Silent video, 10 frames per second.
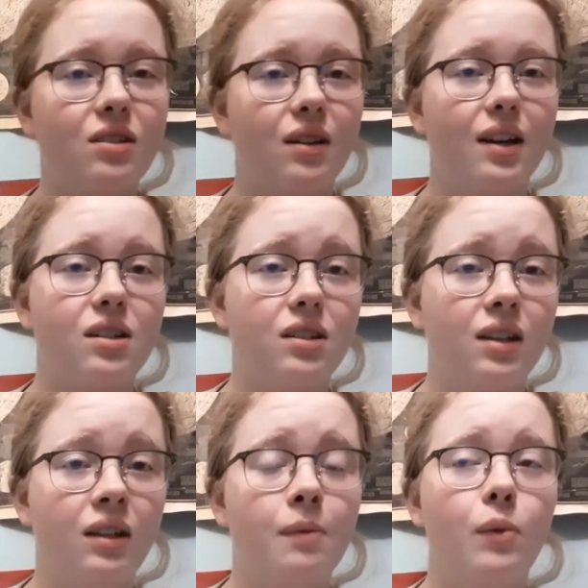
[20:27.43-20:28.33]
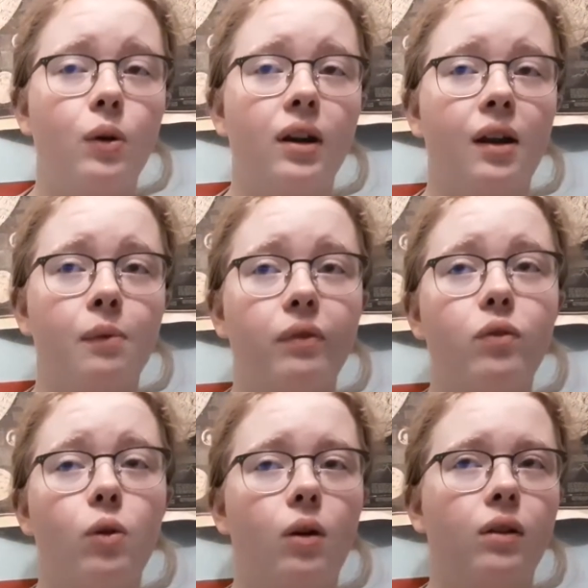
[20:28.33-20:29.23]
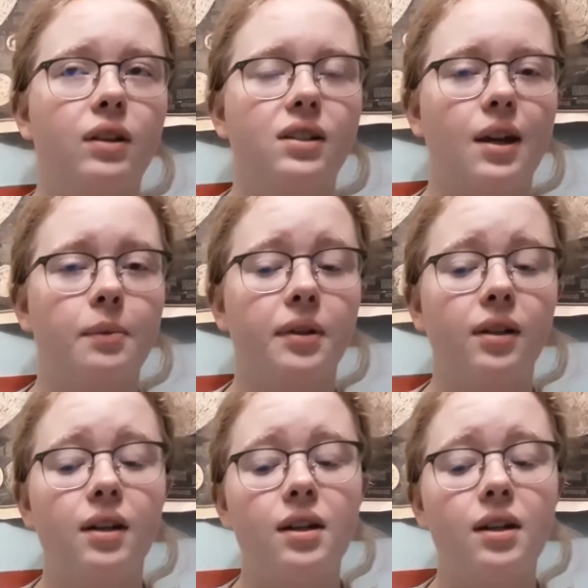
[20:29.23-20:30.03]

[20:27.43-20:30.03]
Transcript: actually, in the morning before all this happened,